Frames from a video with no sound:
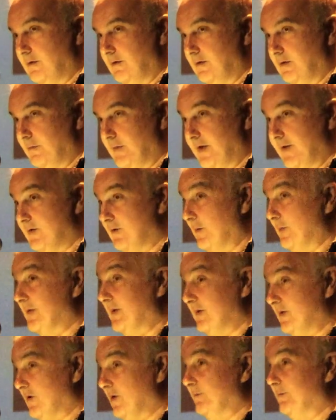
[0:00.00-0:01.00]
The manuscripts
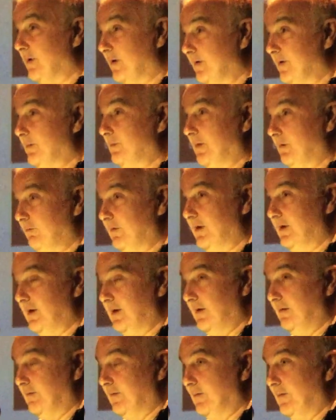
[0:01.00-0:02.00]
that jump out at me
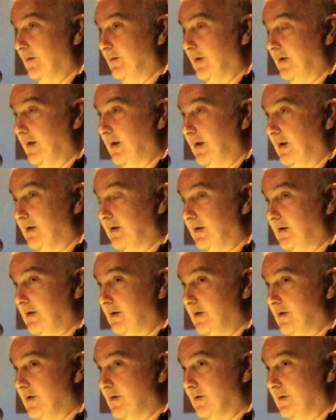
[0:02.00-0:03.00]
really at
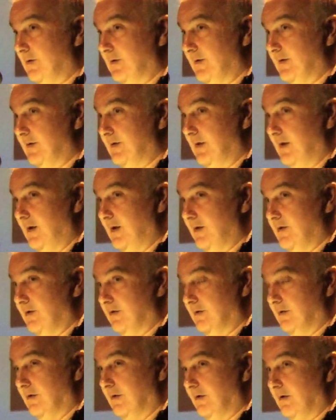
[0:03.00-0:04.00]
the shortlist stage
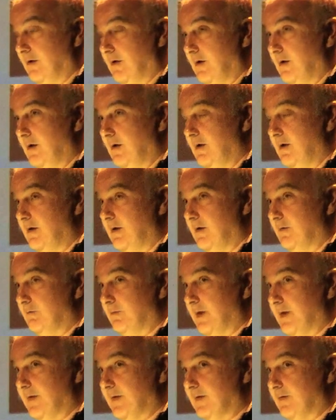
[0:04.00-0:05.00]
are
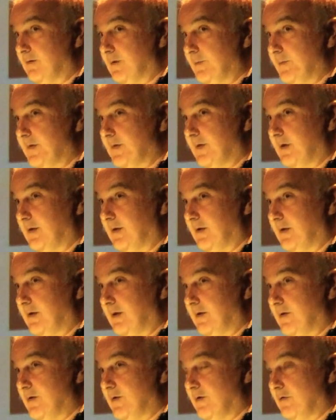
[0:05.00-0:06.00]
manuscripts
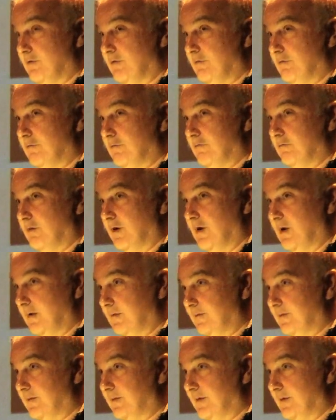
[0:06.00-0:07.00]
that show
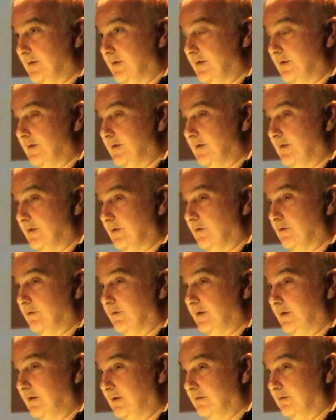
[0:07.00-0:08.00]
confidence and
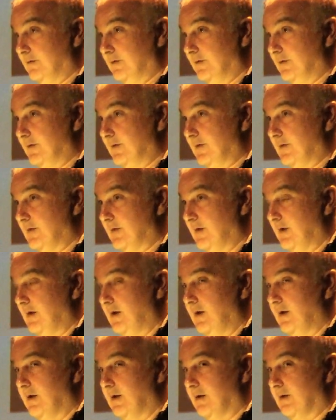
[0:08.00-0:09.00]
coherence
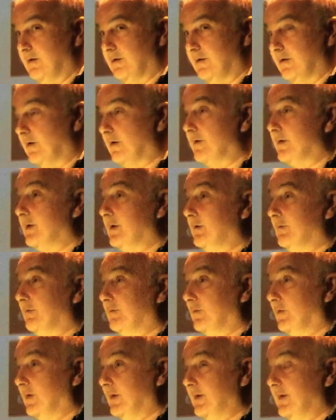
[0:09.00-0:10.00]
and authority and
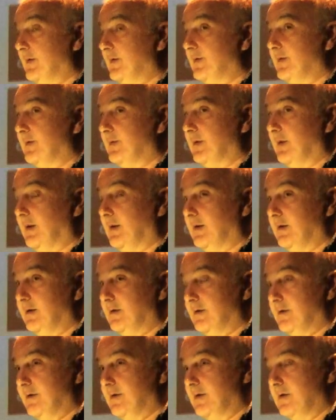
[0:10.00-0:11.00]
voice
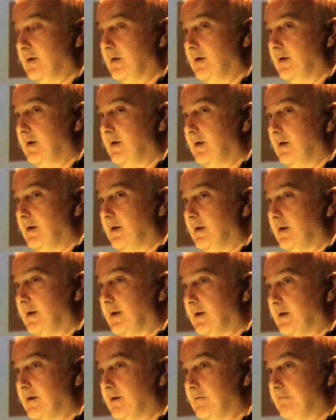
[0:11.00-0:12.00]
and
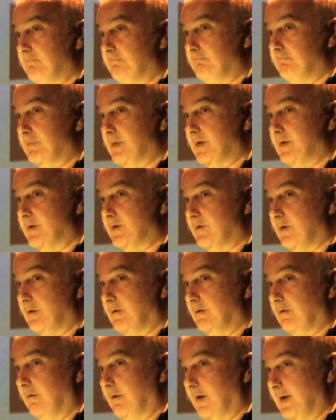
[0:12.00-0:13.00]
a
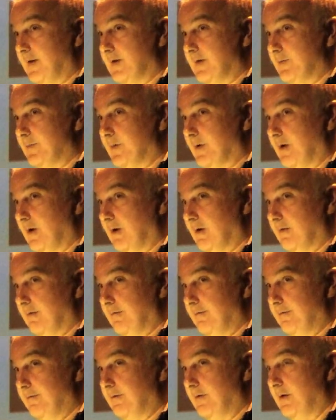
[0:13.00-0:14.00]
strong grasp
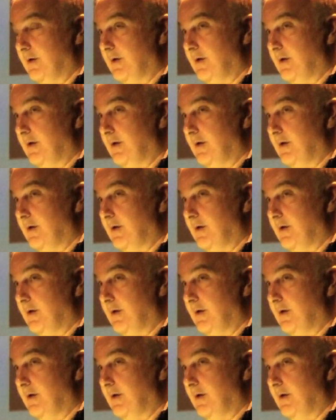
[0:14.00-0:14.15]
of